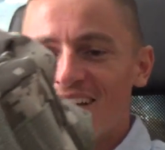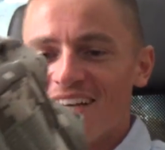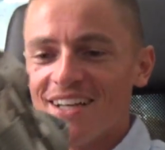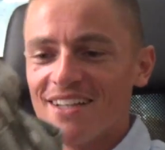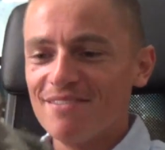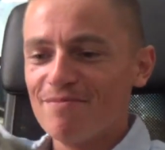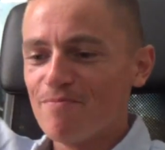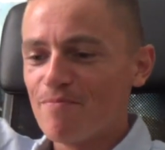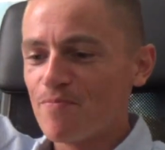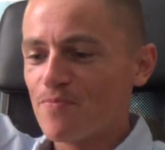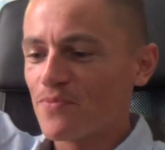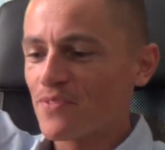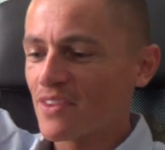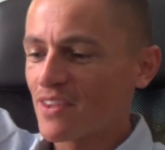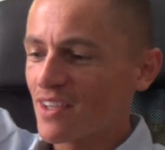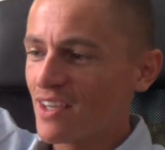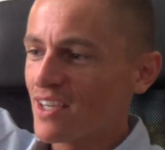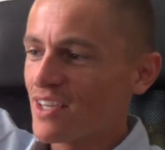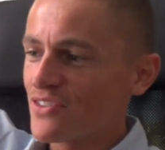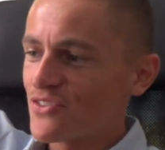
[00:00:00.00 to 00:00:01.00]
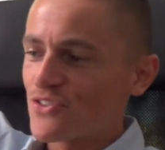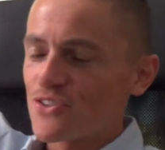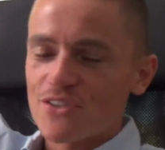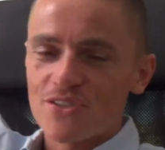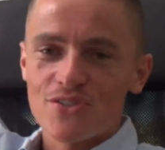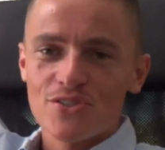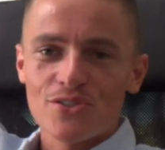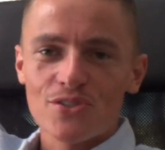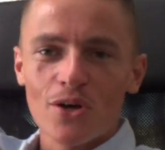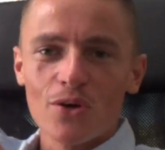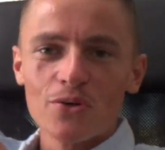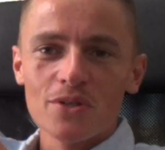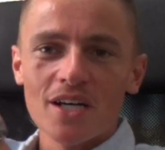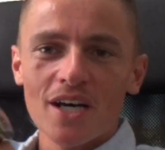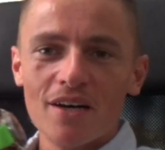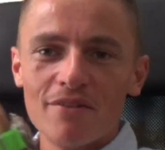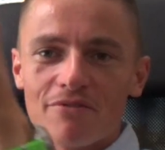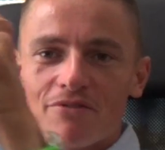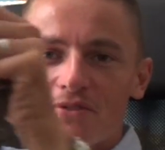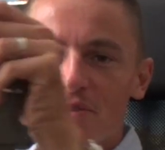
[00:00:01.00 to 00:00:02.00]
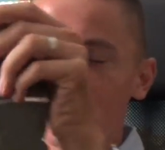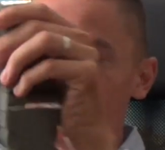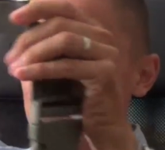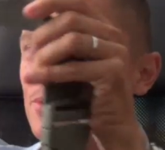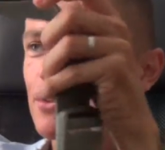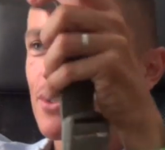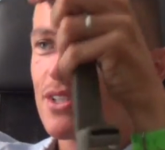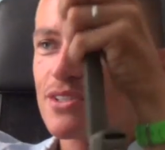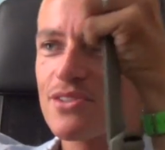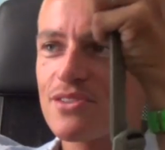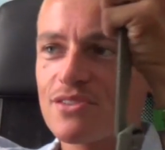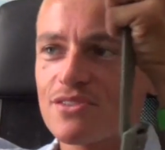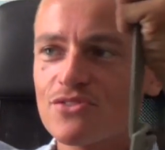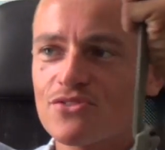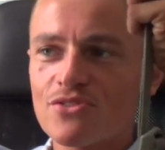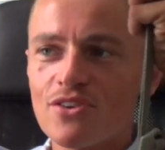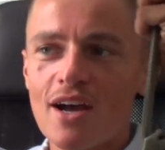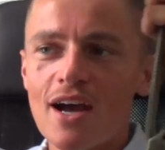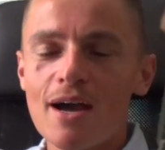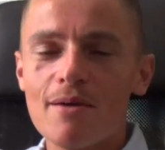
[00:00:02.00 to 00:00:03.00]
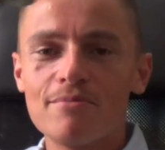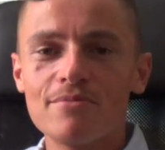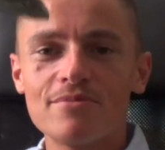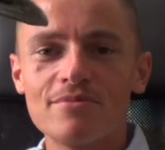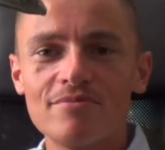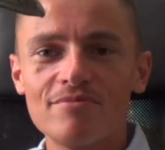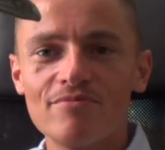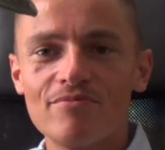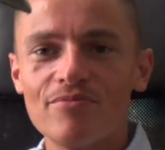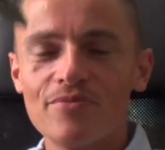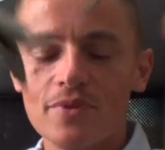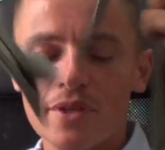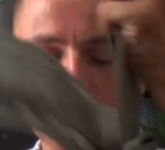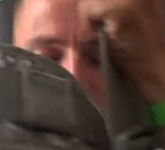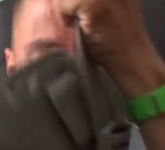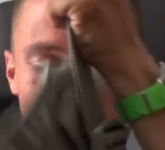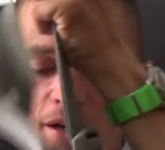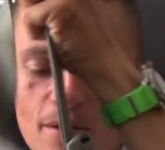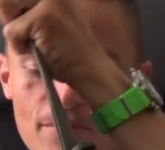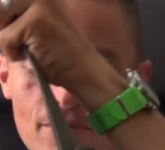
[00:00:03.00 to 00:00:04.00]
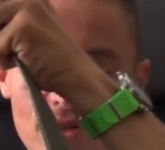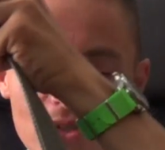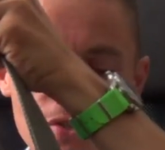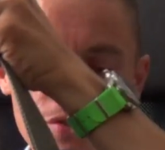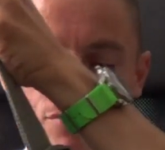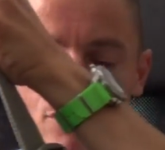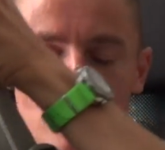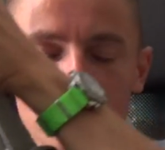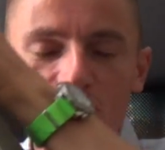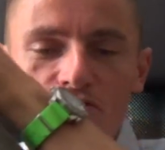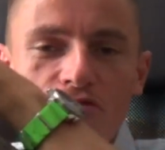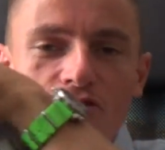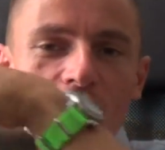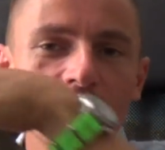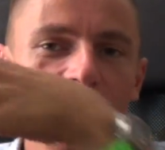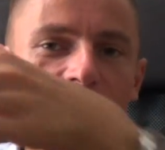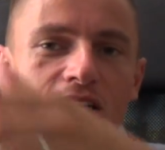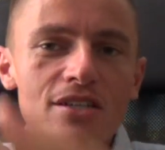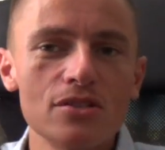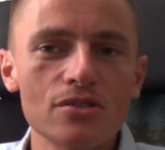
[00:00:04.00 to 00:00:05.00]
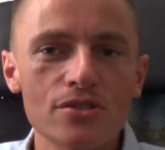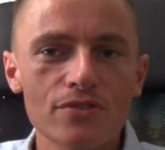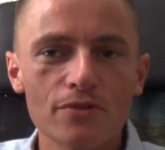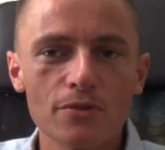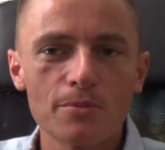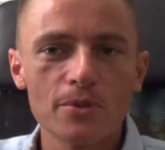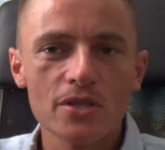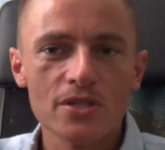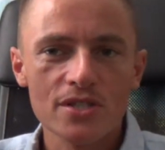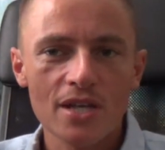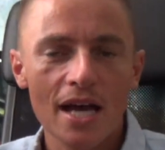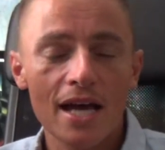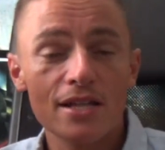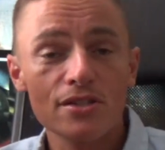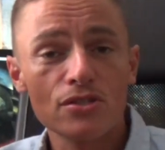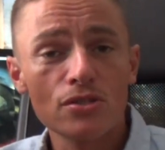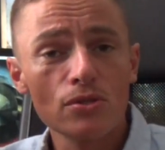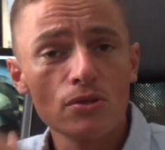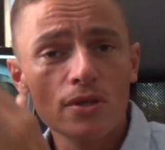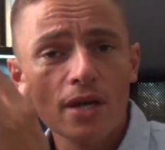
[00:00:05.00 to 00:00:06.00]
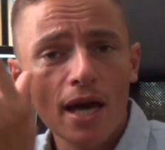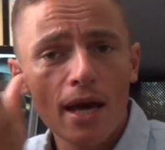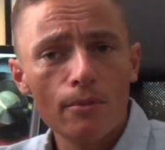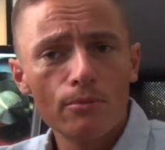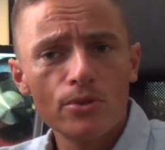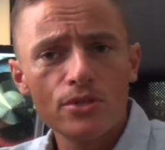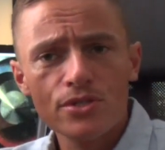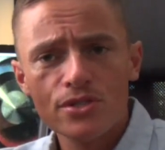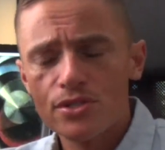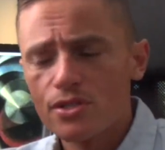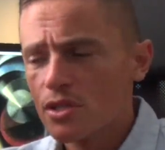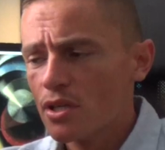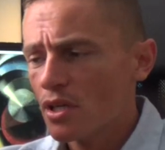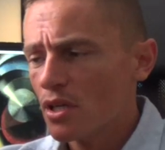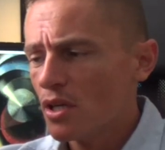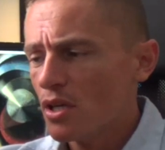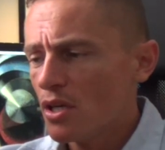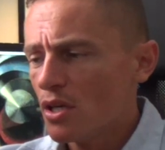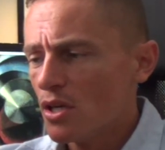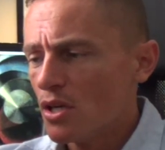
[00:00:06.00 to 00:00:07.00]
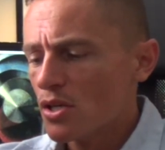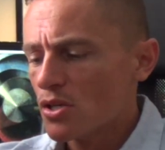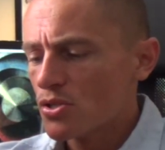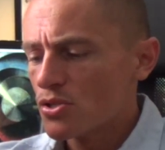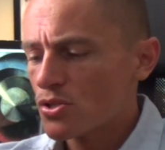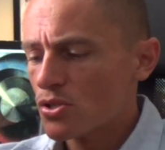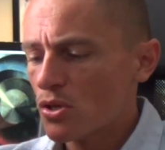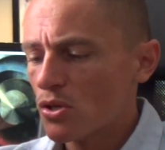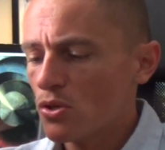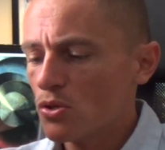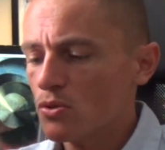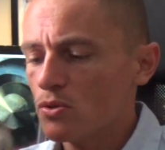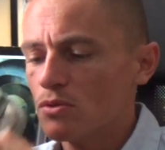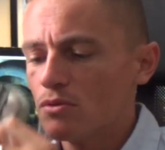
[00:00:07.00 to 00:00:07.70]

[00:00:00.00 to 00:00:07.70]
And it's just so comfortable, this strap. This was really useful because I had two cameras, so